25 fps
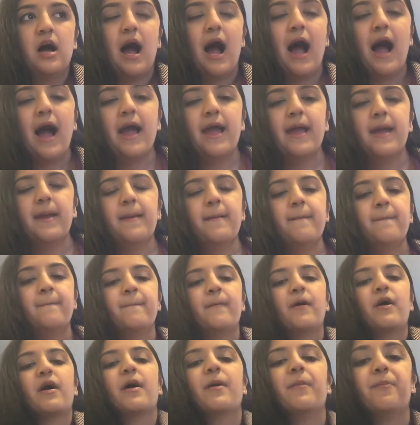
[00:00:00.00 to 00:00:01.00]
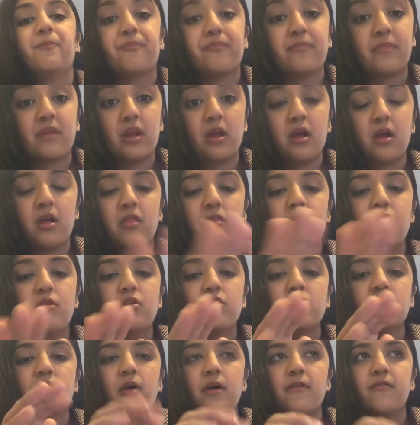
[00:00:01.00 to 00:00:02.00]
Okay.
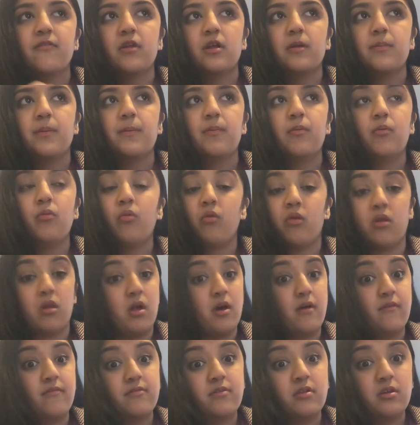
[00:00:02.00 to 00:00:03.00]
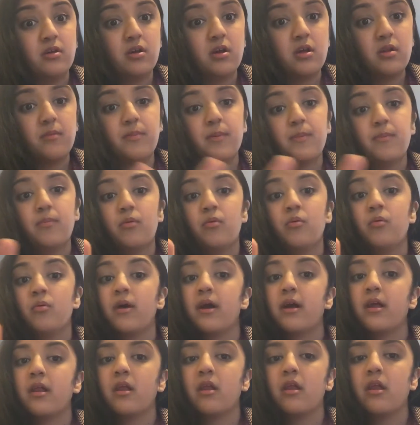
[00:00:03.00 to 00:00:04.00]
I feel like people who loved it and people who
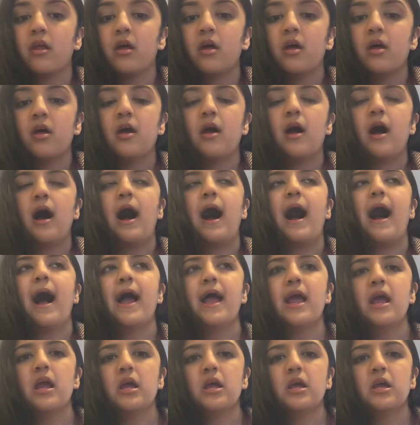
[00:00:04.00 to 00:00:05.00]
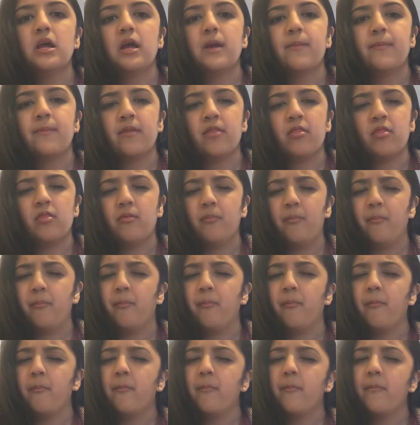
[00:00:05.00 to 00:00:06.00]
hated it. I am in the
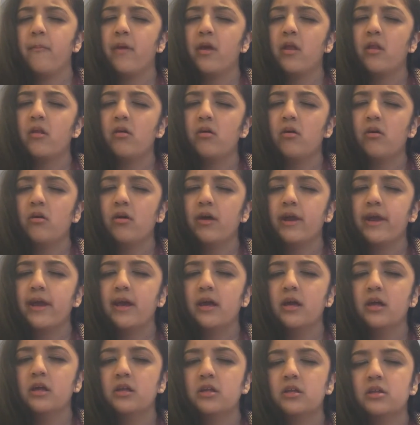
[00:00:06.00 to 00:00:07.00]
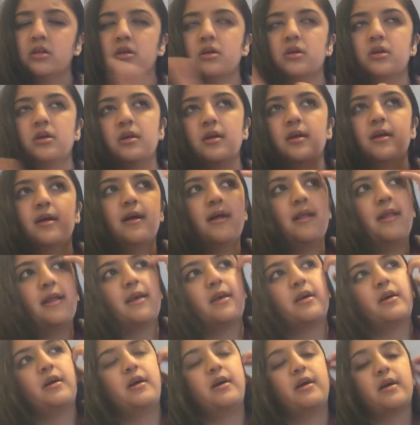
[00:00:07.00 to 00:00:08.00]
middle, I guess.
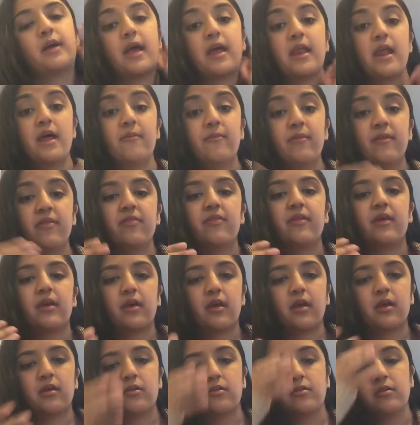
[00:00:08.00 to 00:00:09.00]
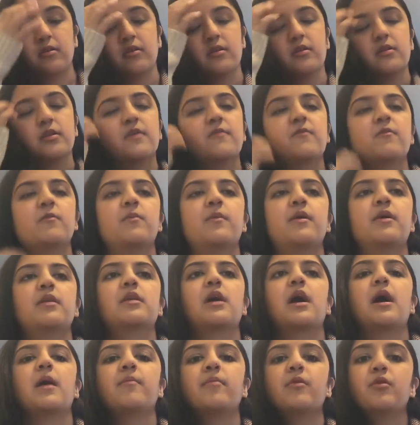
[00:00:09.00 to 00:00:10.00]
Like, okay, and I've been thinking. So this has given me
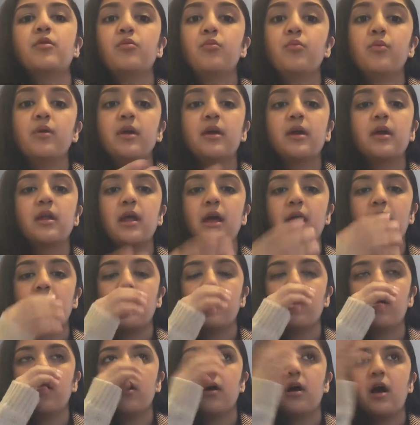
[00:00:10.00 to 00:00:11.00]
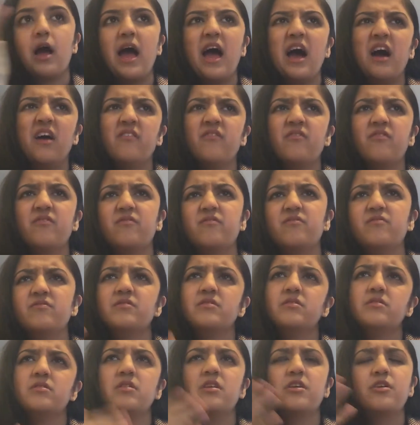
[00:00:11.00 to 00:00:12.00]
time. This week and a half,
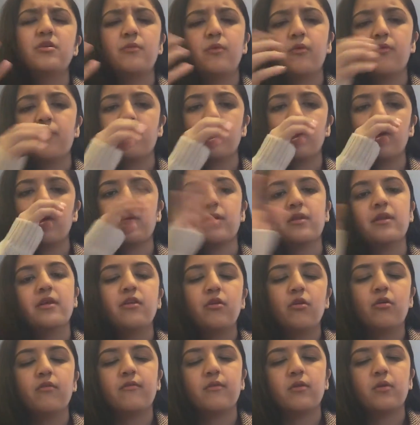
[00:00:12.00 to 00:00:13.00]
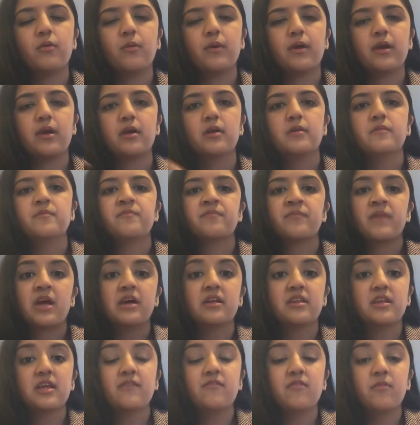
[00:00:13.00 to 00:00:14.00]
little over a week,
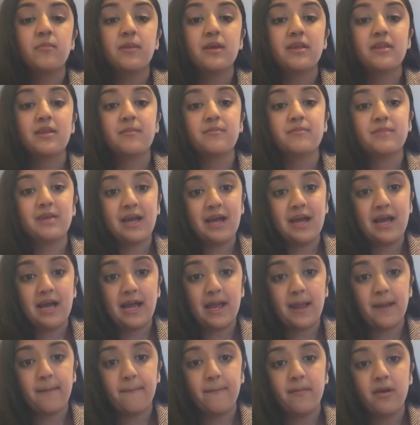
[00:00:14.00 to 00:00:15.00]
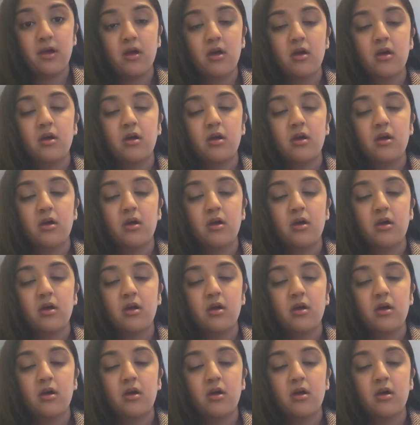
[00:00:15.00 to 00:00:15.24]
has given me some time